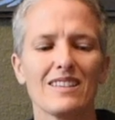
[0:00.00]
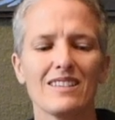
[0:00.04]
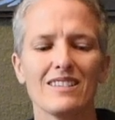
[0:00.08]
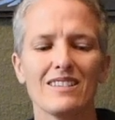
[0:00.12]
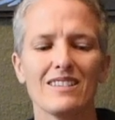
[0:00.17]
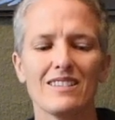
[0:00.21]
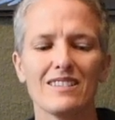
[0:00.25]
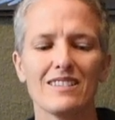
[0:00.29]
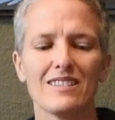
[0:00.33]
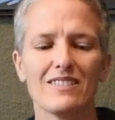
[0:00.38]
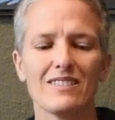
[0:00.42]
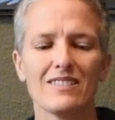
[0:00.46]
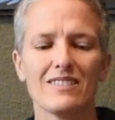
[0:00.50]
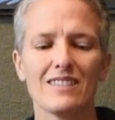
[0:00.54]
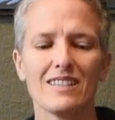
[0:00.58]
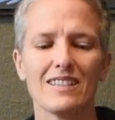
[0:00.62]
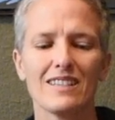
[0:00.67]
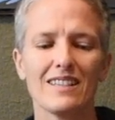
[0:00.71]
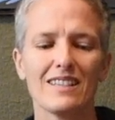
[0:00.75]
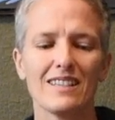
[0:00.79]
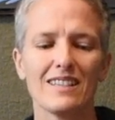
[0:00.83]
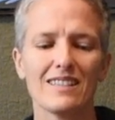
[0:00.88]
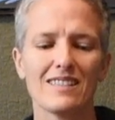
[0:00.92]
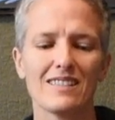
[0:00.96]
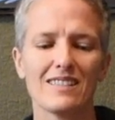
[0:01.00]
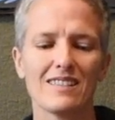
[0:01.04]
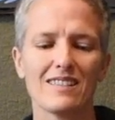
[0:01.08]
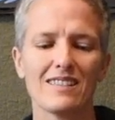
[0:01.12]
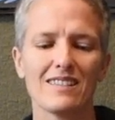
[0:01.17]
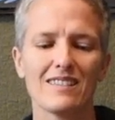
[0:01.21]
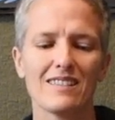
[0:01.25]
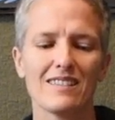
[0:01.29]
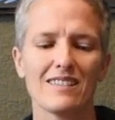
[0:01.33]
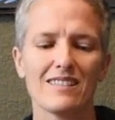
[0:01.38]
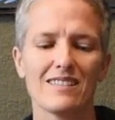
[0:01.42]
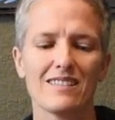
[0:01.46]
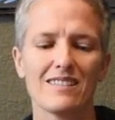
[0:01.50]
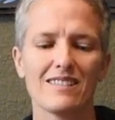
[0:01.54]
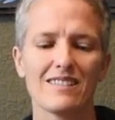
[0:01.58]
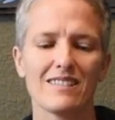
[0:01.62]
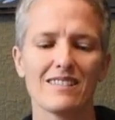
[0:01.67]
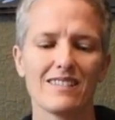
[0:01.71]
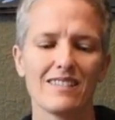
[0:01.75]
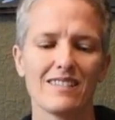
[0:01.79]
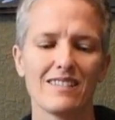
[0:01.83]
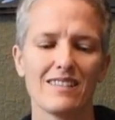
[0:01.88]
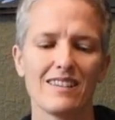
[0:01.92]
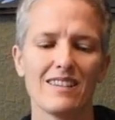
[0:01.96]
Alright,
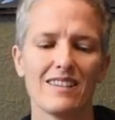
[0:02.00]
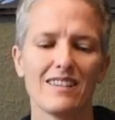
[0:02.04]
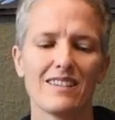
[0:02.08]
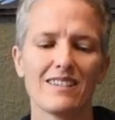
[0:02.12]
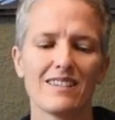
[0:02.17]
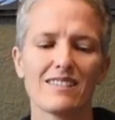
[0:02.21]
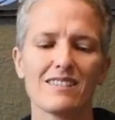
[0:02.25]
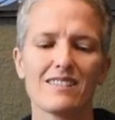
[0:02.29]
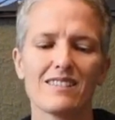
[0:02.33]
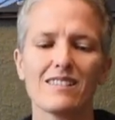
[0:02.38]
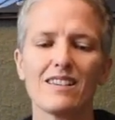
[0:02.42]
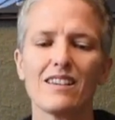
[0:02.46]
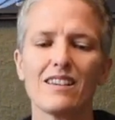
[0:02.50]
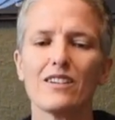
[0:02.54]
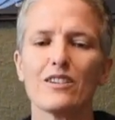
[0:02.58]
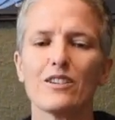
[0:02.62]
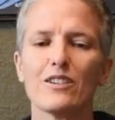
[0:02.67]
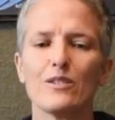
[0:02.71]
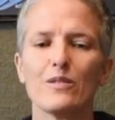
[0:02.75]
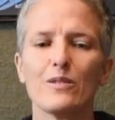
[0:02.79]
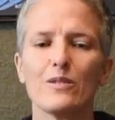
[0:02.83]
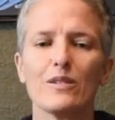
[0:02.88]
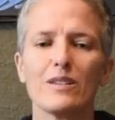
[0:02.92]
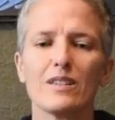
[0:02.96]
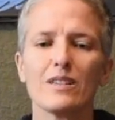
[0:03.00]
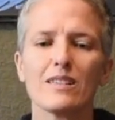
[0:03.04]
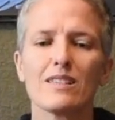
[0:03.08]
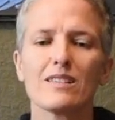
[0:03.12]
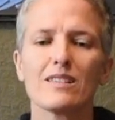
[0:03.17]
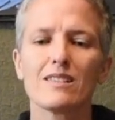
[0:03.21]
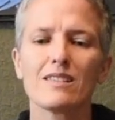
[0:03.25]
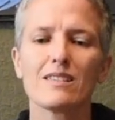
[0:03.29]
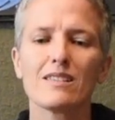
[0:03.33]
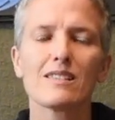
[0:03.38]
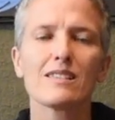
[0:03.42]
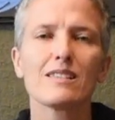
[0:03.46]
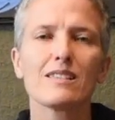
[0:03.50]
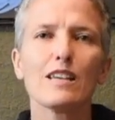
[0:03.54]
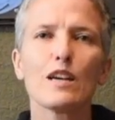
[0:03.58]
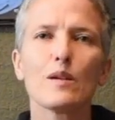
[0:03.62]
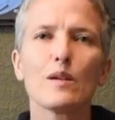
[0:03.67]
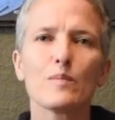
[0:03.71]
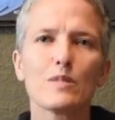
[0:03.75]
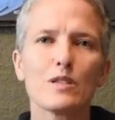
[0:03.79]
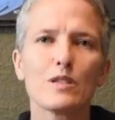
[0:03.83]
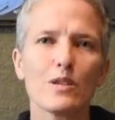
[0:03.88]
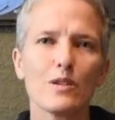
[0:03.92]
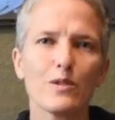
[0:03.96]
so
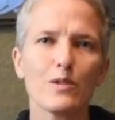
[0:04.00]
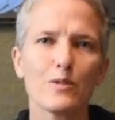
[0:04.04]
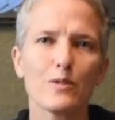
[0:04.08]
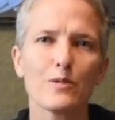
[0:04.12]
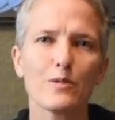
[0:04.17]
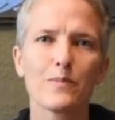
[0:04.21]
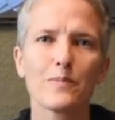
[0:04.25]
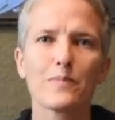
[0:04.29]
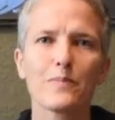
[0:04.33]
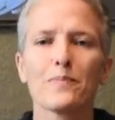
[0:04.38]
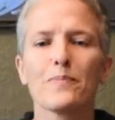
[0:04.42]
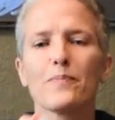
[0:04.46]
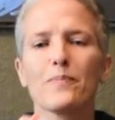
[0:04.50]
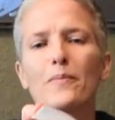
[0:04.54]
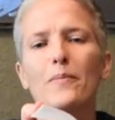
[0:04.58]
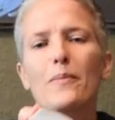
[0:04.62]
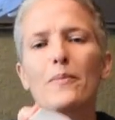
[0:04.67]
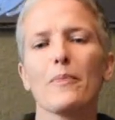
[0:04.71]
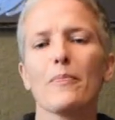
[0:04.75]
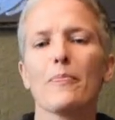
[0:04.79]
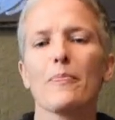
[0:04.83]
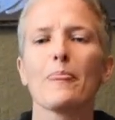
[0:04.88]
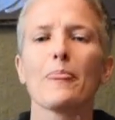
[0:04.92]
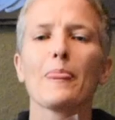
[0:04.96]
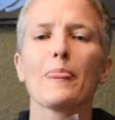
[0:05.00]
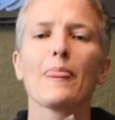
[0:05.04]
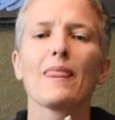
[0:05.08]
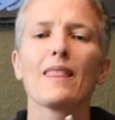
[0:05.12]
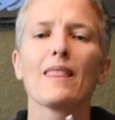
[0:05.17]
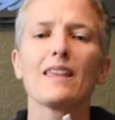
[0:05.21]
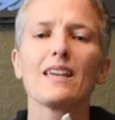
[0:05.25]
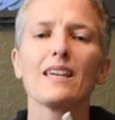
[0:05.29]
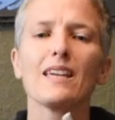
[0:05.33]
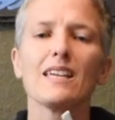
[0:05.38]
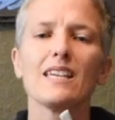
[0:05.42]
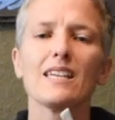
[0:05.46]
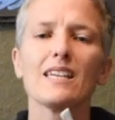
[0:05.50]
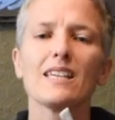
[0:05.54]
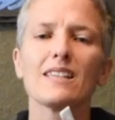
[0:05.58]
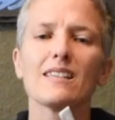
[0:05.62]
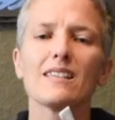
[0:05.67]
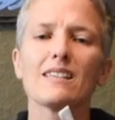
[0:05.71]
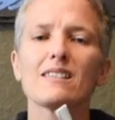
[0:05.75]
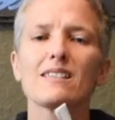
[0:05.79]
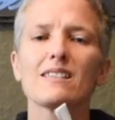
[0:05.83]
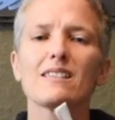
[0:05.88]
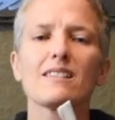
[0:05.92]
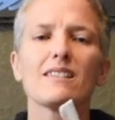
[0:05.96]
step 2
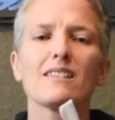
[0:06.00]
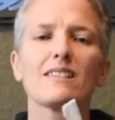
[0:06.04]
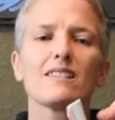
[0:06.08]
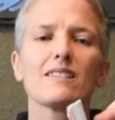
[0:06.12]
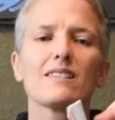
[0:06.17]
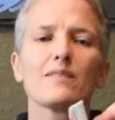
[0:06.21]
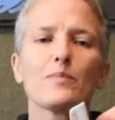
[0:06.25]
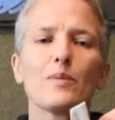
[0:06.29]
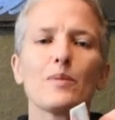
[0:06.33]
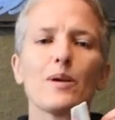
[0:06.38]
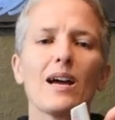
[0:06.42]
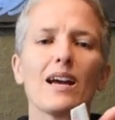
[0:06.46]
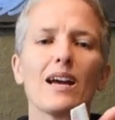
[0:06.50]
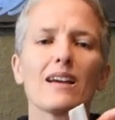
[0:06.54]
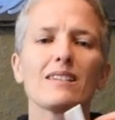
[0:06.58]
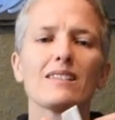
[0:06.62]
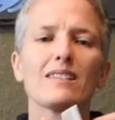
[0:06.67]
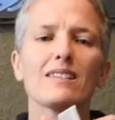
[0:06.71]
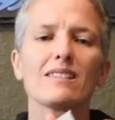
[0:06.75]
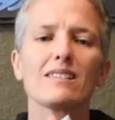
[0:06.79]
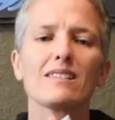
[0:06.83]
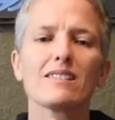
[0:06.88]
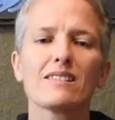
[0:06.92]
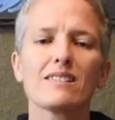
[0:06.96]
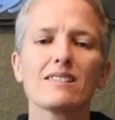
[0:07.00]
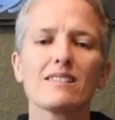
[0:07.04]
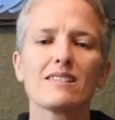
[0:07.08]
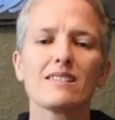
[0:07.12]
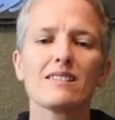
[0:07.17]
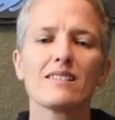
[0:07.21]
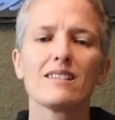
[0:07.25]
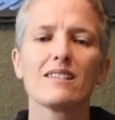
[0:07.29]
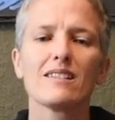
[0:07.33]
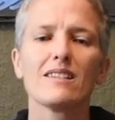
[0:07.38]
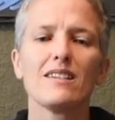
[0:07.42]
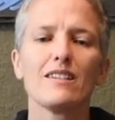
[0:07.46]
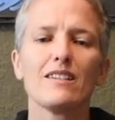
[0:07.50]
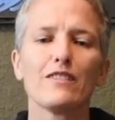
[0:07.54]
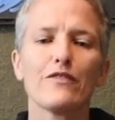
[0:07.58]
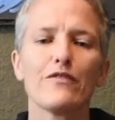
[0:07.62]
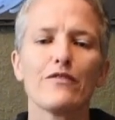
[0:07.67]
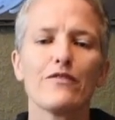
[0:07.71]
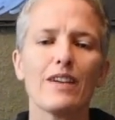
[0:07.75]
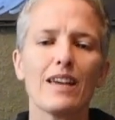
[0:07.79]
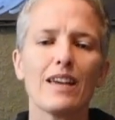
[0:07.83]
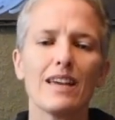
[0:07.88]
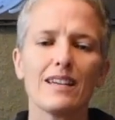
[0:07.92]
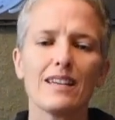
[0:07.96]
is practice
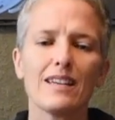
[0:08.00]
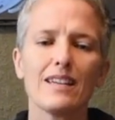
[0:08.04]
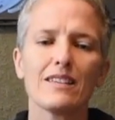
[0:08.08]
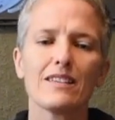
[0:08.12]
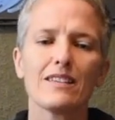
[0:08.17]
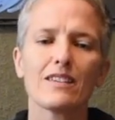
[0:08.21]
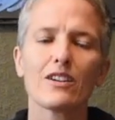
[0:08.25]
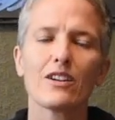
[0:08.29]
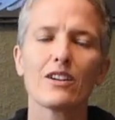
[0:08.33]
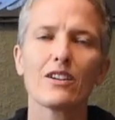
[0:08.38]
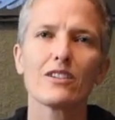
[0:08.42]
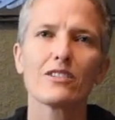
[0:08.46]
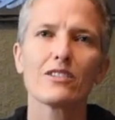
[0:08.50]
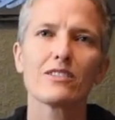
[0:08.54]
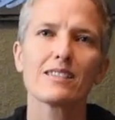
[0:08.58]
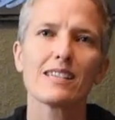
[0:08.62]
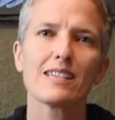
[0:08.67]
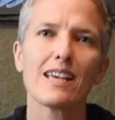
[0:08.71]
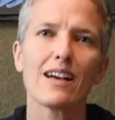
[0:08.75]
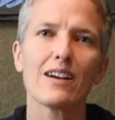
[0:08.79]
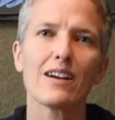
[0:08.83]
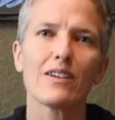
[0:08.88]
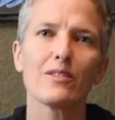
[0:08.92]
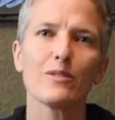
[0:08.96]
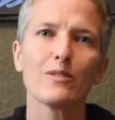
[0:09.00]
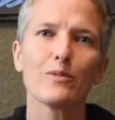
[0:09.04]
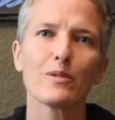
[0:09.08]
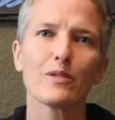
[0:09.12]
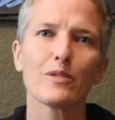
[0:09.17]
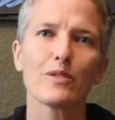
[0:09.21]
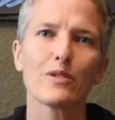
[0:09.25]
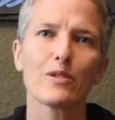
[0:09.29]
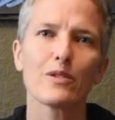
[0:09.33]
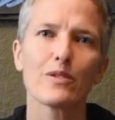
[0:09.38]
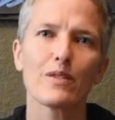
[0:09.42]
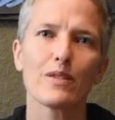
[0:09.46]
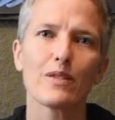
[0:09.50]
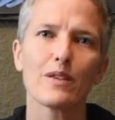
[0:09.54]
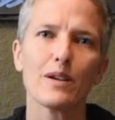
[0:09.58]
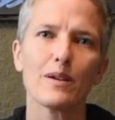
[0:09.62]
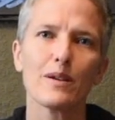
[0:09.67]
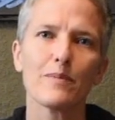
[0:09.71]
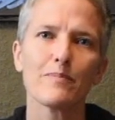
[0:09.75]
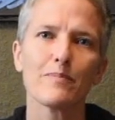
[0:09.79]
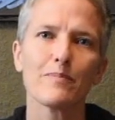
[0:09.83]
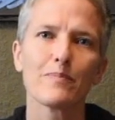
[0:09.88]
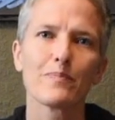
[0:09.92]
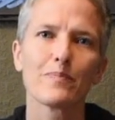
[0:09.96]
fanning the cards out with your
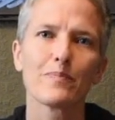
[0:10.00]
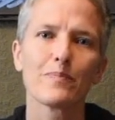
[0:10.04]
thumb.